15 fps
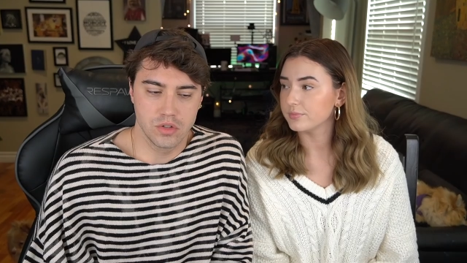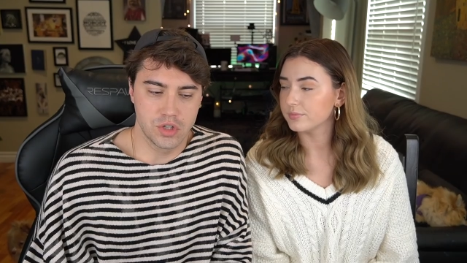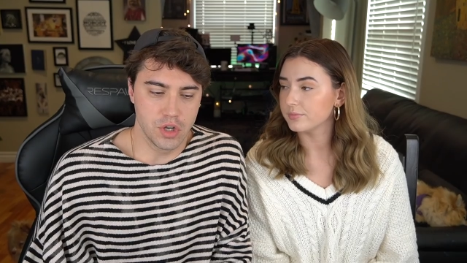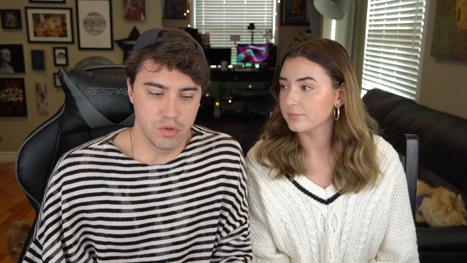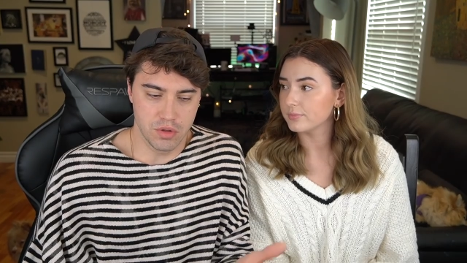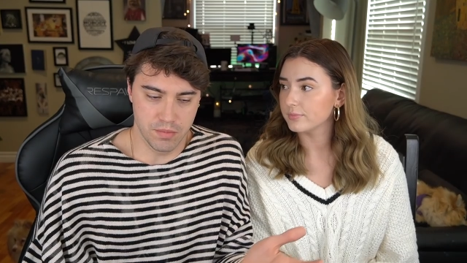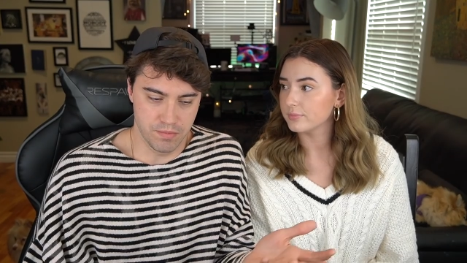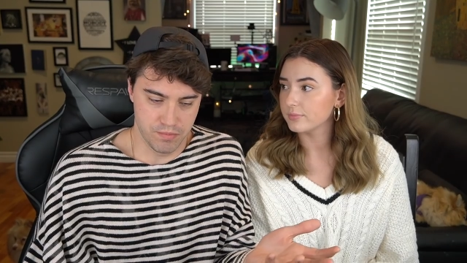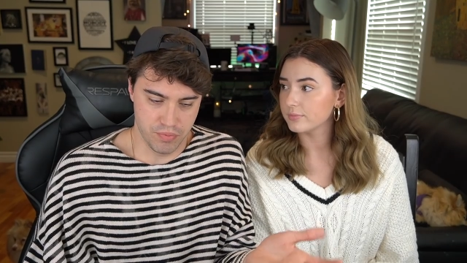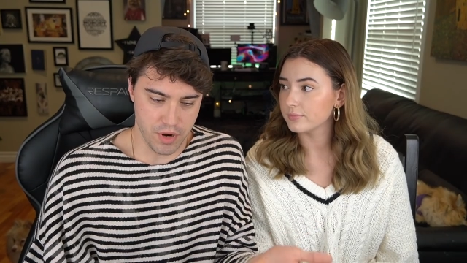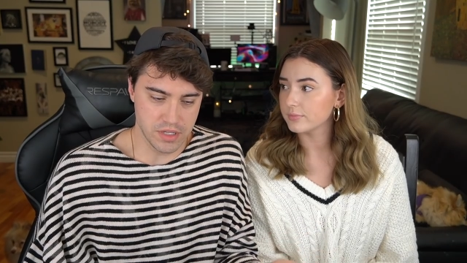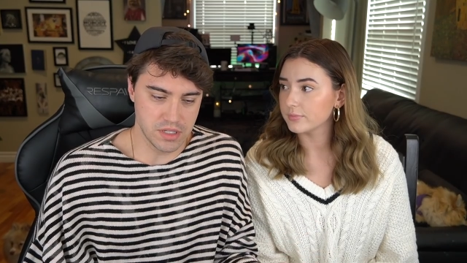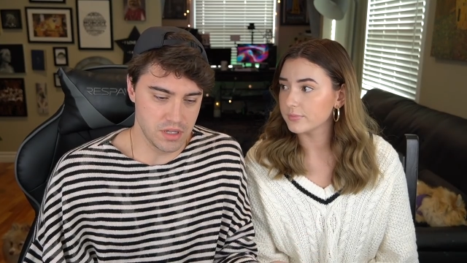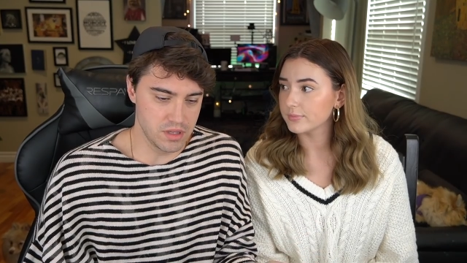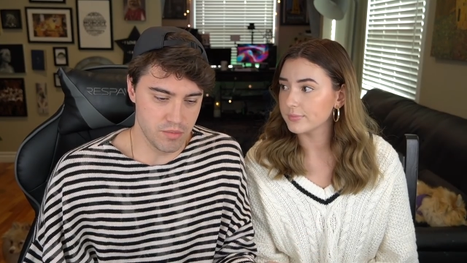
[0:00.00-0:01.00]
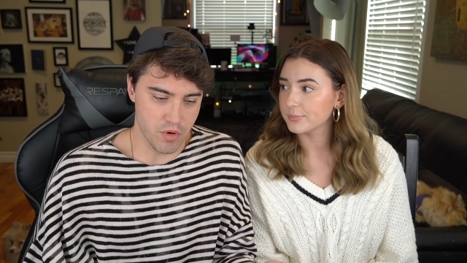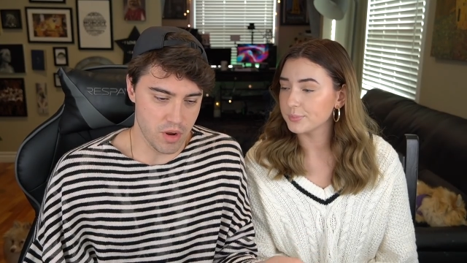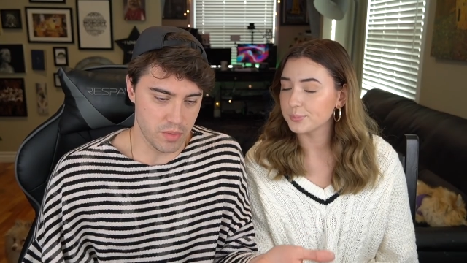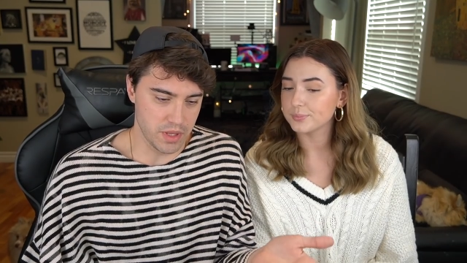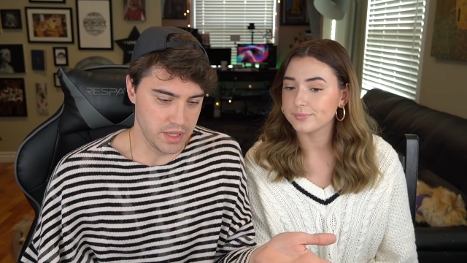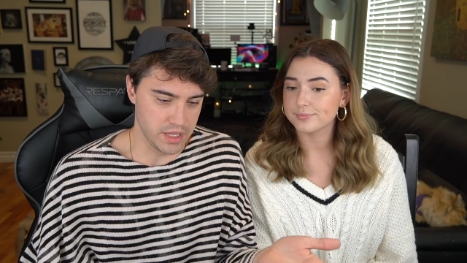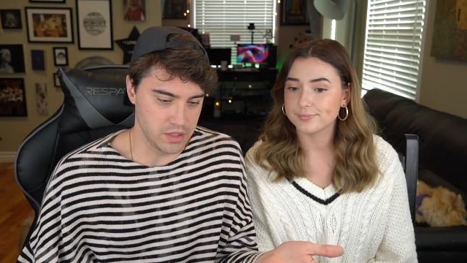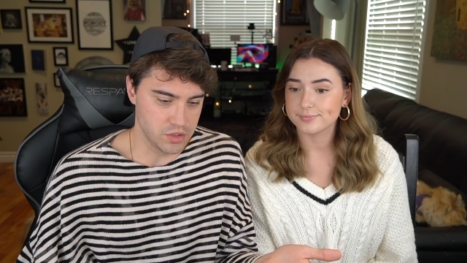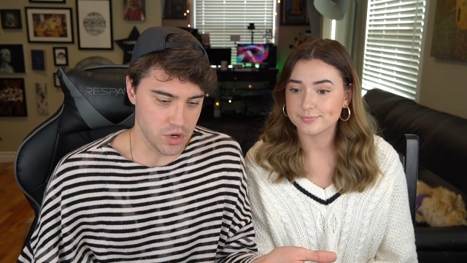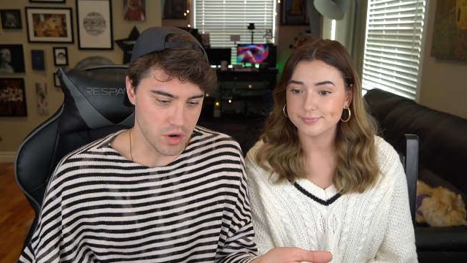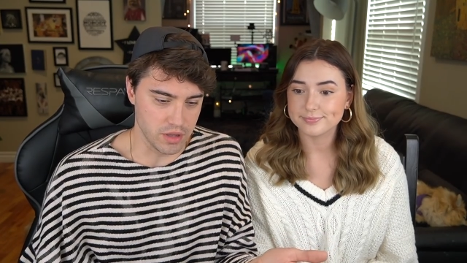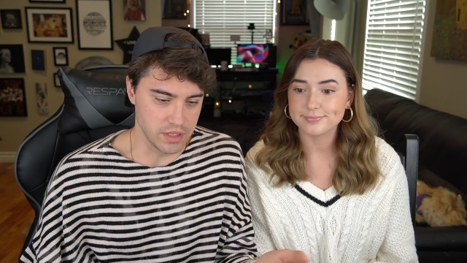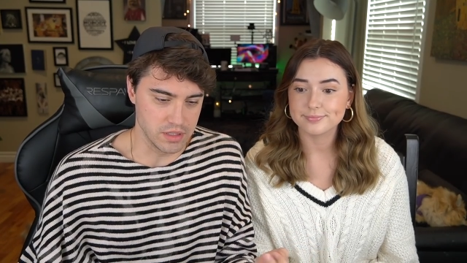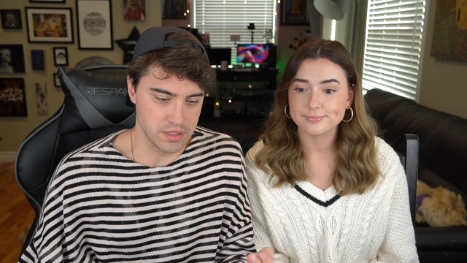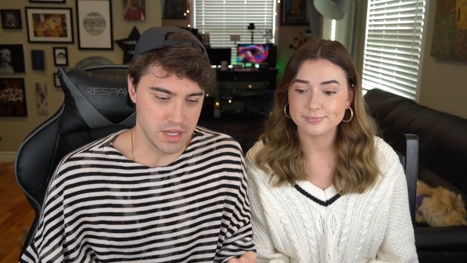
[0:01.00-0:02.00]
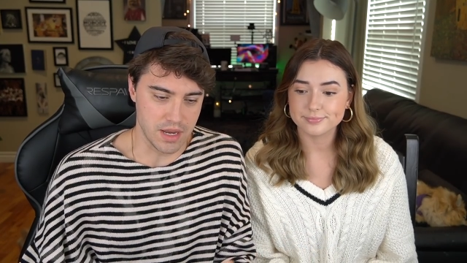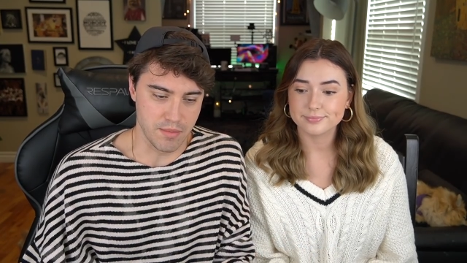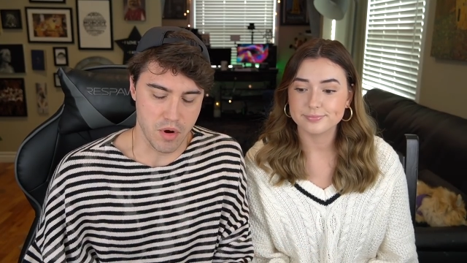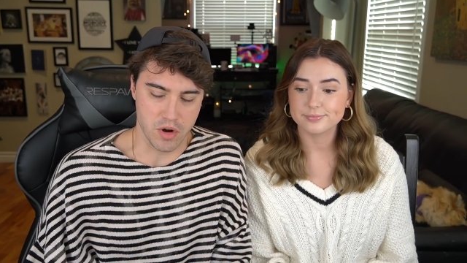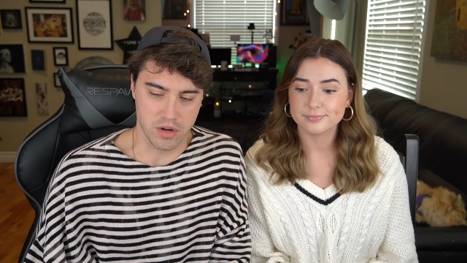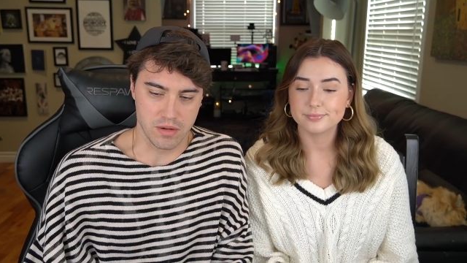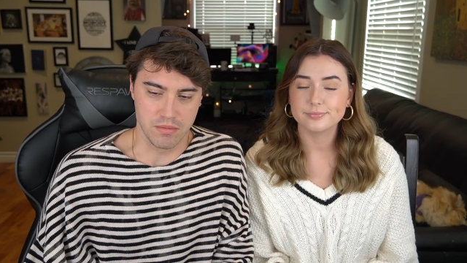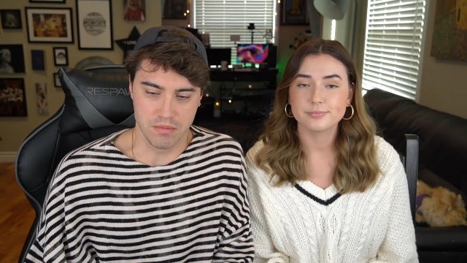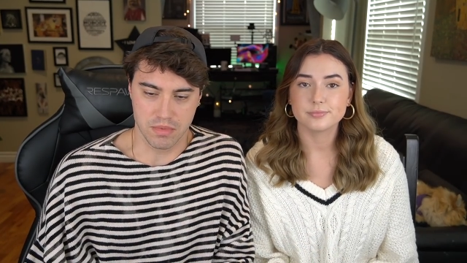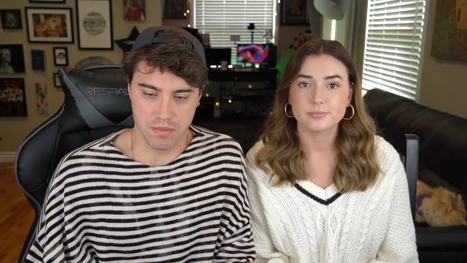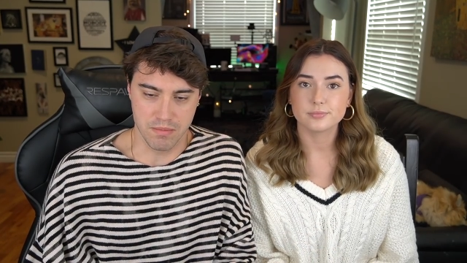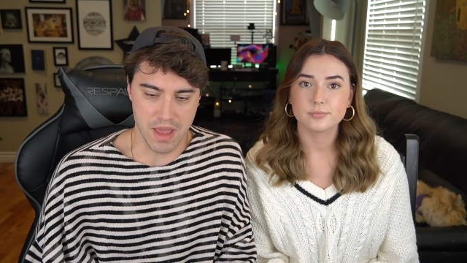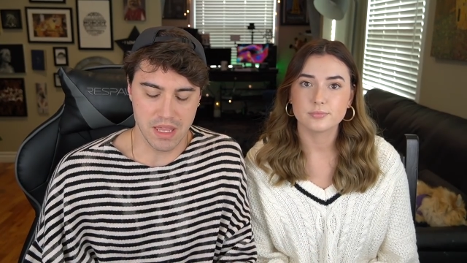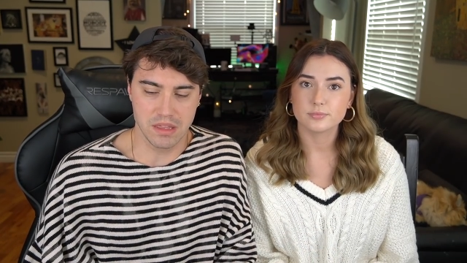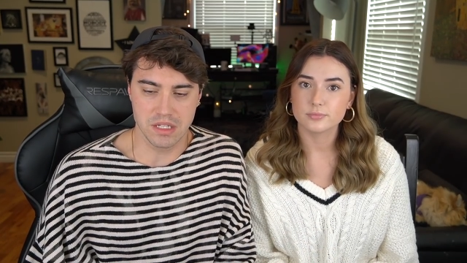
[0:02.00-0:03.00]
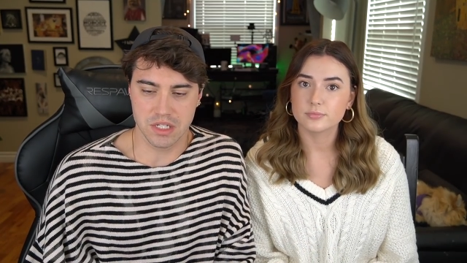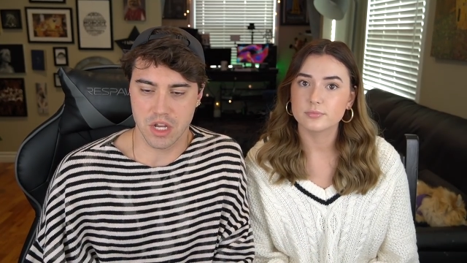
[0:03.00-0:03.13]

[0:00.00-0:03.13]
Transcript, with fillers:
Speaker 1: So the president of the Broadway League, Charlotte St. Martin, made this